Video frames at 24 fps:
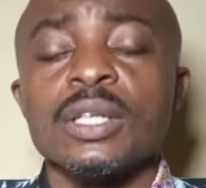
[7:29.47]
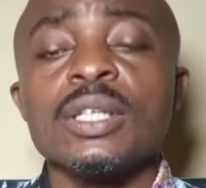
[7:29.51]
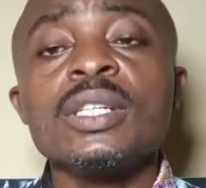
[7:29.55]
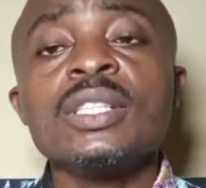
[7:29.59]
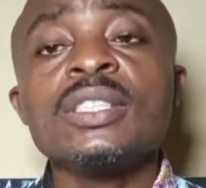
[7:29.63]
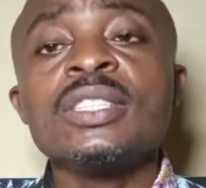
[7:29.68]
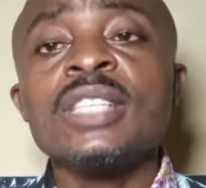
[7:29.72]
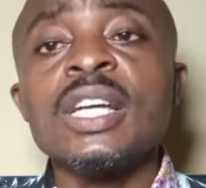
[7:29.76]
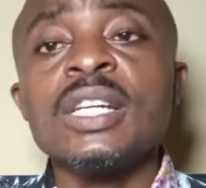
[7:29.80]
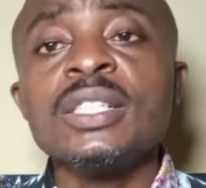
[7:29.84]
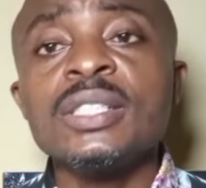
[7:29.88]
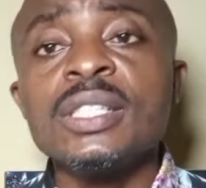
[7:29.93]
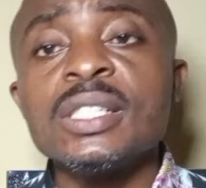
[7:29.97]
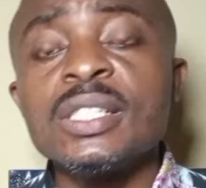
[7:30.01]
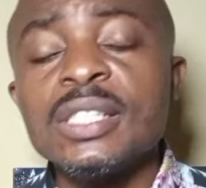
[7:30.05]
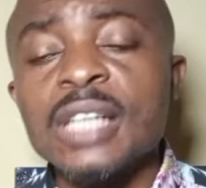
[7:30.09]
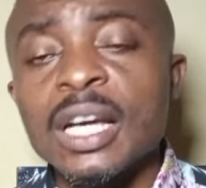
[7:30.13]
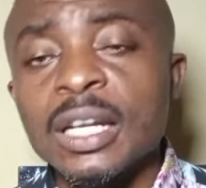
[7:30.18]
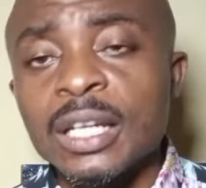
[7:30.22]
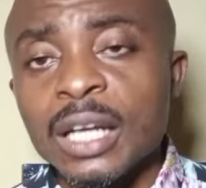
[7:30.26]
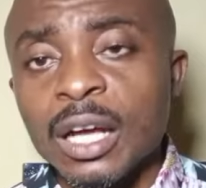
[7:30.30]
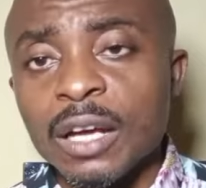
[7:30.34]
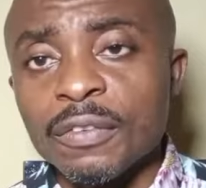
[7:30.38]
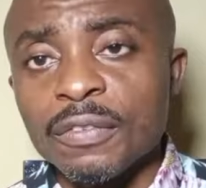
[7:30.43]
It changes
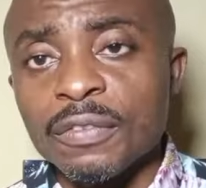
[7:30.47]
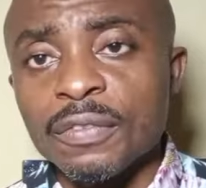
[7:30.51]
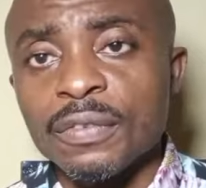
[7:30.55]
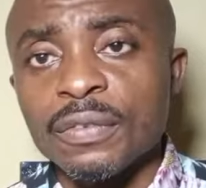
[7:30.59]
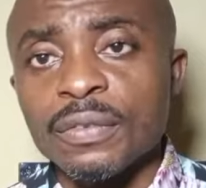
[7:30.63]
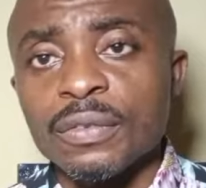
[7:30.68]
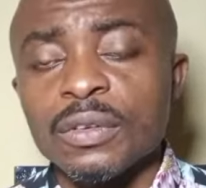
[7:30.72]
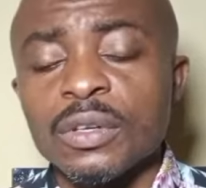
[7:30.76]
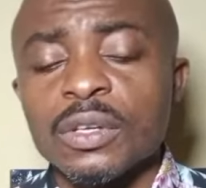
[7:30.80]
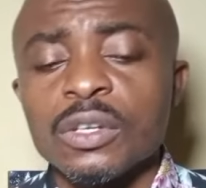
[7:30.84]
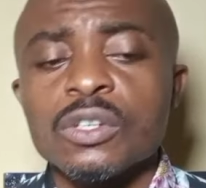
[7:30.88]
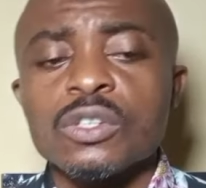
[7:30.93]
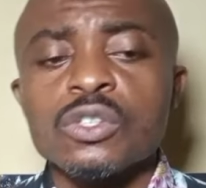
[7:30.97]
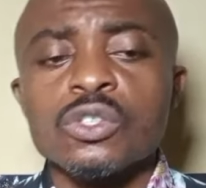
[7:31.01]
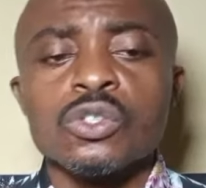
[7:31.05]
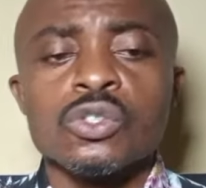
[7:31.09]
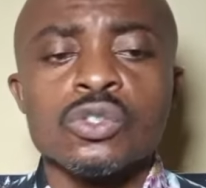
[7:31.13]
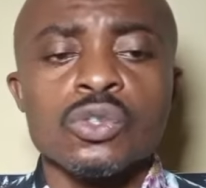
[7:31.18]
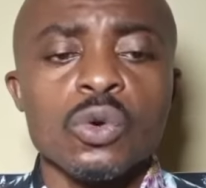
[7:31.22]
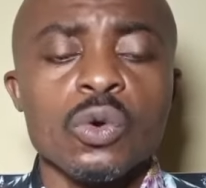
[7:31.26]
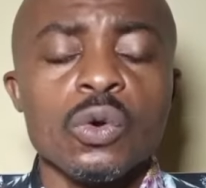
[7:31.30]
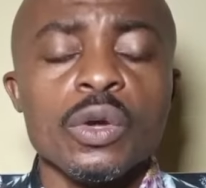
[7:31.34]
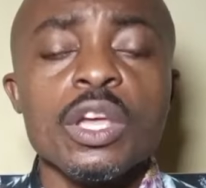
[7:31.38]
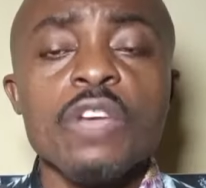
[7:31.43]
their life.
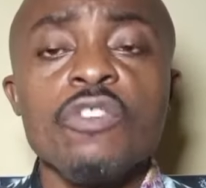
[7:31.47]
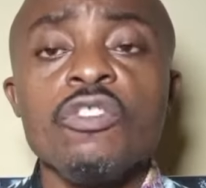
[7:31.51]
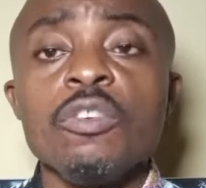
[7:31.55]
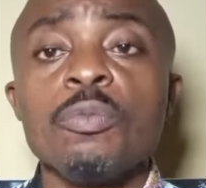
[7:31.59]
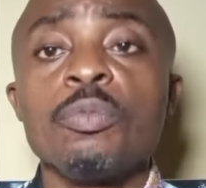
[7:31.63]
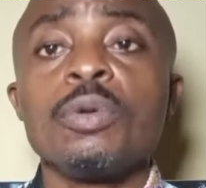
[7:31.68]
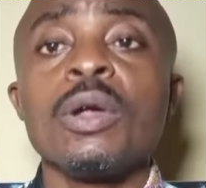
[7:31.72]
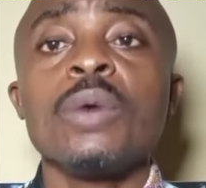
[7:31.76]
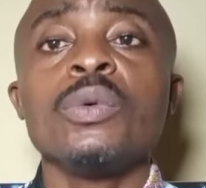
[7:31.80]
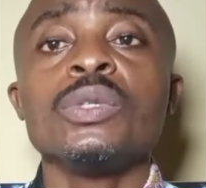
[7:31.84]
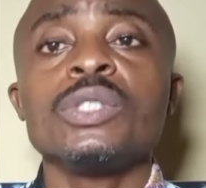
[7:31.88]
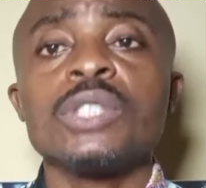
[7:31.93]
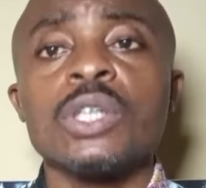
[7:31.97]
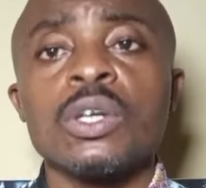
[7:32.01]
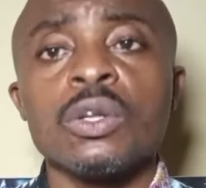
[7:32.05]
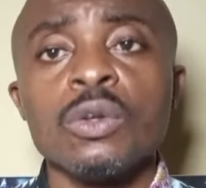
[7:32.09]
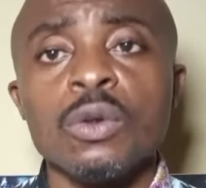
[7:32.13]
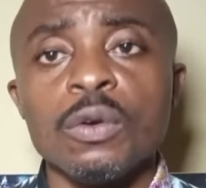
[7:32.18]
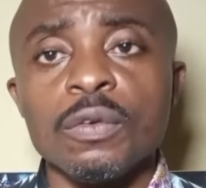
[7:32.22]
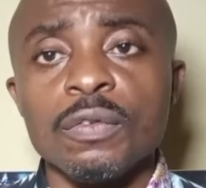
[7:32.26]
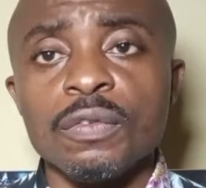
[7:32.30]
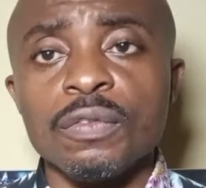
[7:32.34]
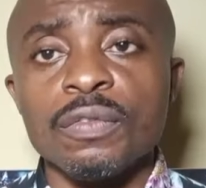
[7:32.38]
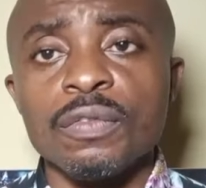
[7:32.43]
So if you pray with
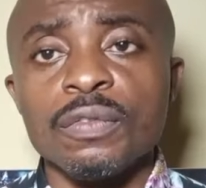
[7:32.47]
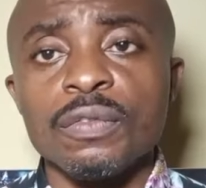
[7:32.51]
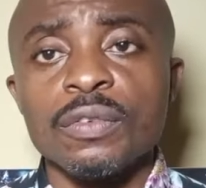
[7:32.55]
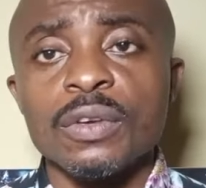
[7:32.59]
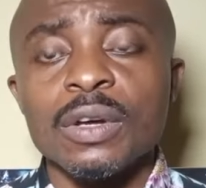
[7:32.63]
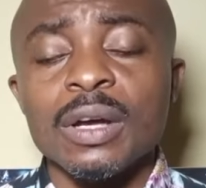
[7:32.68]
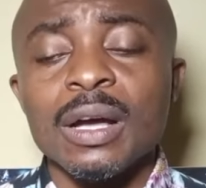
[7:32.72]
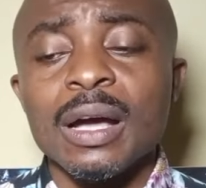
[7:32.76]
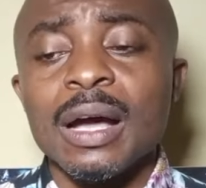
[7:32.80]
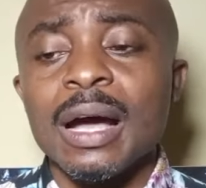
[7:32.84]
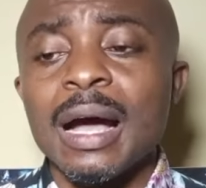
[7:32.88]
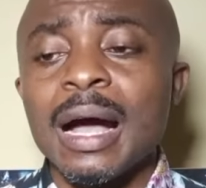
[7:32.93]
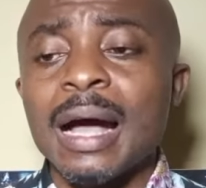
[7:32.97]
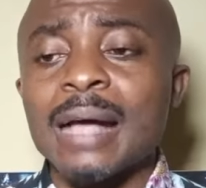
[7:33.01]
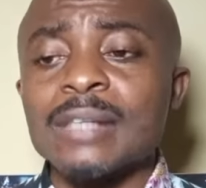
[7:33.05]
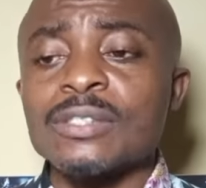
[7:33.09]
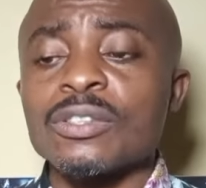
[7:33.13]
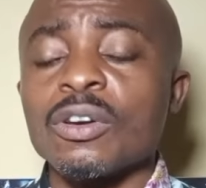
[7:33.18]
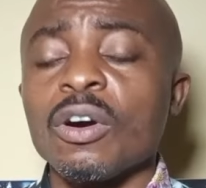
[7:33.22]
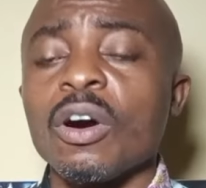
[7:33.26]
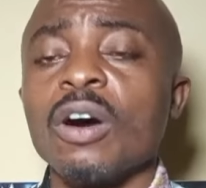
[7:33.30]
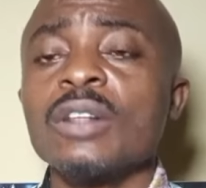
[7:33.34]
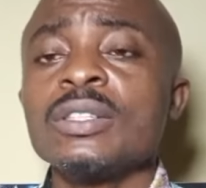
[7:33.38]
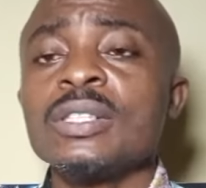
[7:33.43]
clove,
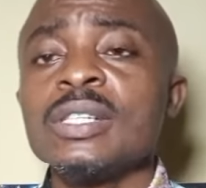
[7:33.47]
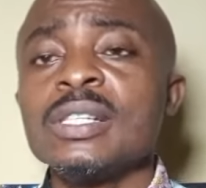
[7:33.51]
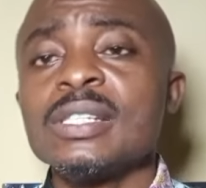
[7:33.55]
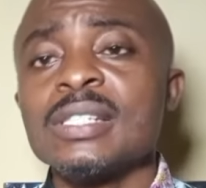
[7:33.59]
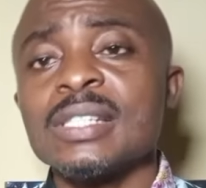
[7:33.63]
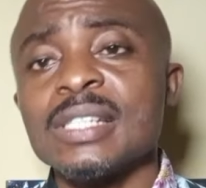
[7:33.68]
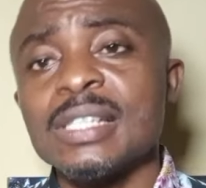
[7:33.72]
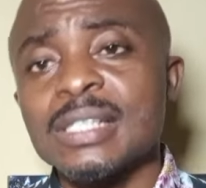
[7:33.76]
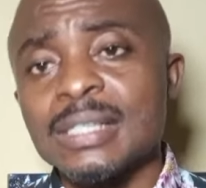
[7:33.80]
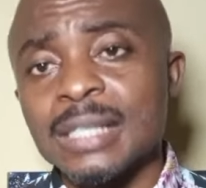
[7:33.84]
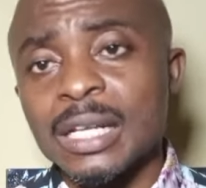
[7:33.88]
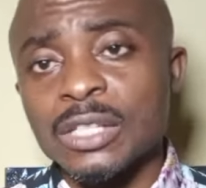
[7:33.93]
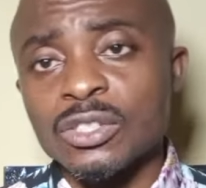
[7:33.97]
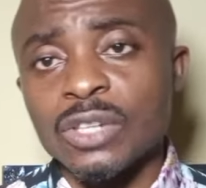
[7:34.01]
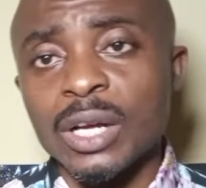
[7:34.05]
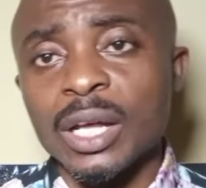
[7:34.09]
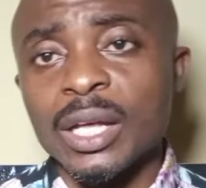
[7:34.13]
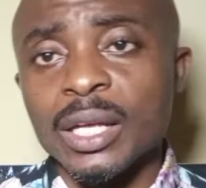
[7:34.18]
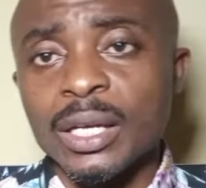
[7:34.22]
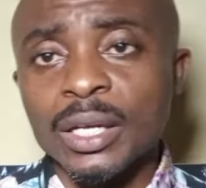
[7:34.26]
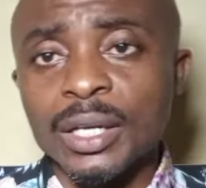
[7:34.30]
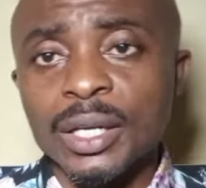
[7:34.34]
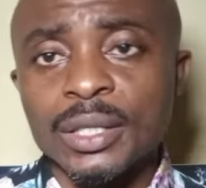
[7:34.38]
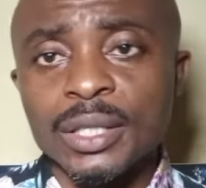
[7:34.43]
as all this is natural
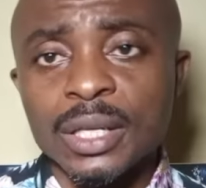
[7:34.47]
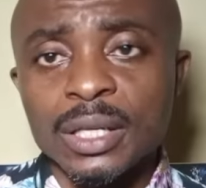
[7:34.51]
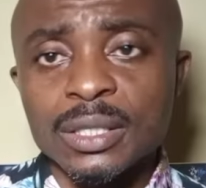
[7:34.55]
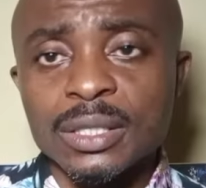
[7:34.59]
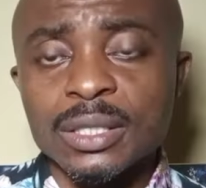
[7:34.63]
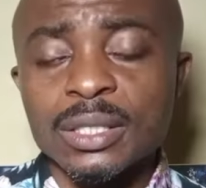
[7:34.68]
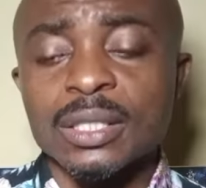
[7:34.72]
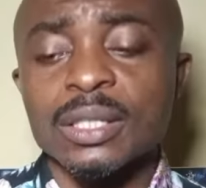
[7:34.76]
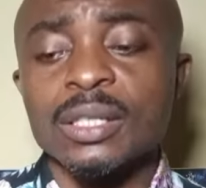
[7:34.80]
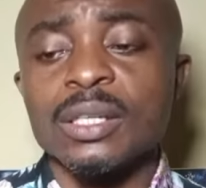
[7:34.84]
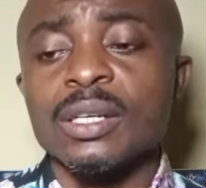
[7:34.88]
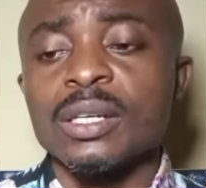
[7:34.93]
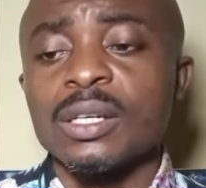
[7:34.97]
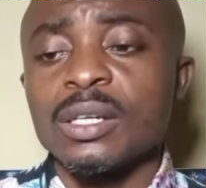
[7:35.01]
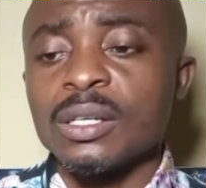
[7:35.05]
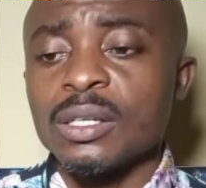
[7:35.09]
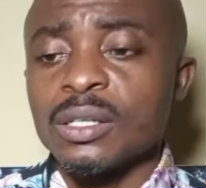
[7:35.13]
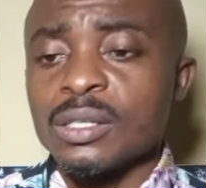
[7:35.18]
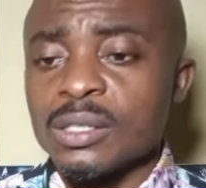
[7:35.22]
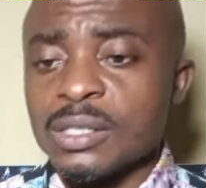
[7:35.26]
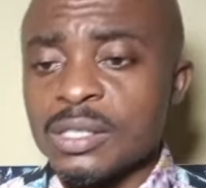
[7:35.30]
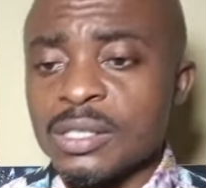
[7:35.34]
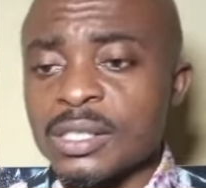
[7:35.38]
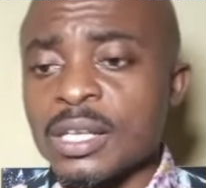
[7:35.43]
ingredients,
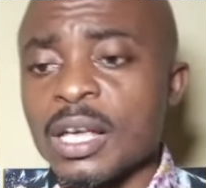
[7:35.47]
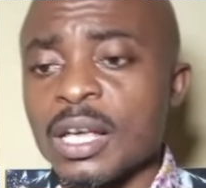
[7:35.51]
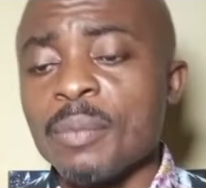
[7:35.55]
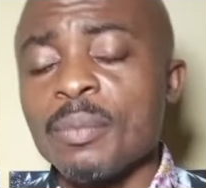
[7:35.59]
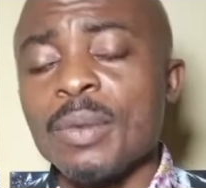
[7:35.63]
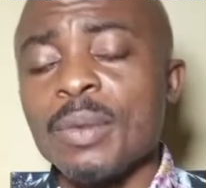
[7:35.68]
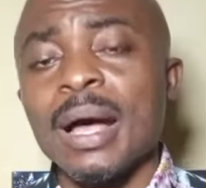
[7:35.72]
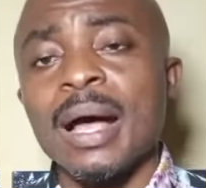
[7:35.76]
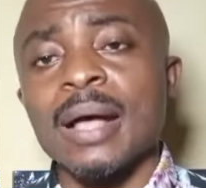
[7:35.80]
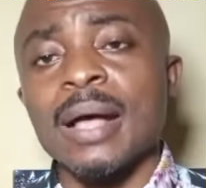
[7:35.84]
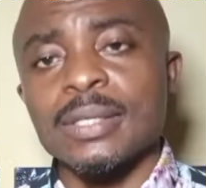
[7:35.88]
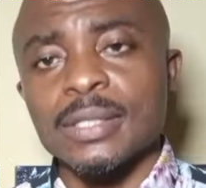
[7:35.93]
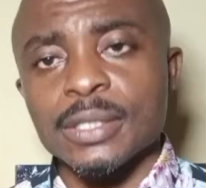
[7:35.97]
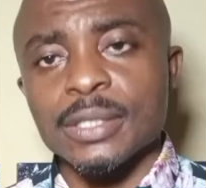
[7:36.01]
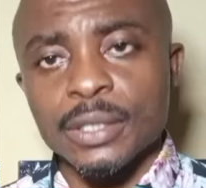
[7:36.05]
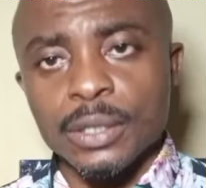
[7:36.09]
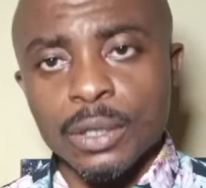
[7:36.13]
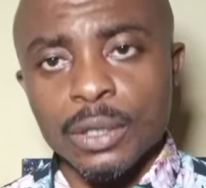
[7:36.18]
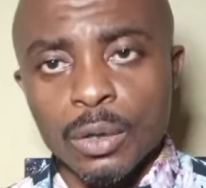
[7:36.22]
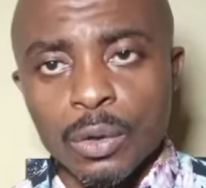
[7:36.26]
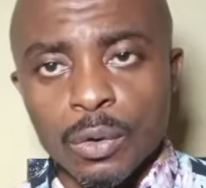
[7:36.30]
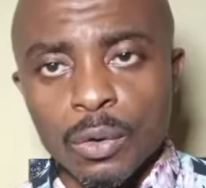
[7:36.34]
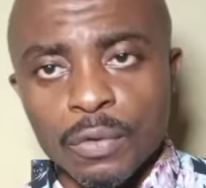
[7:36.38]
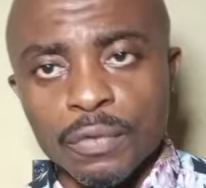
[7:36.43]
same as
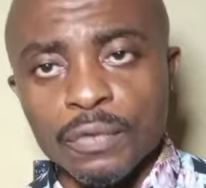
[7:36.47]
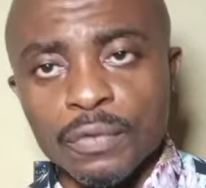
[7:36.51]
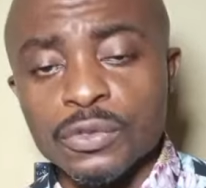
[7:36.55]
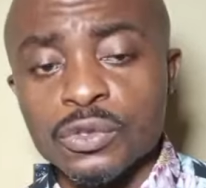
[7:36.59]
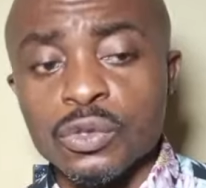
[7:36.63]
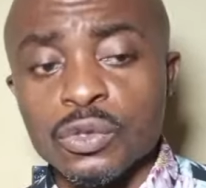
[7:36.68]
clove.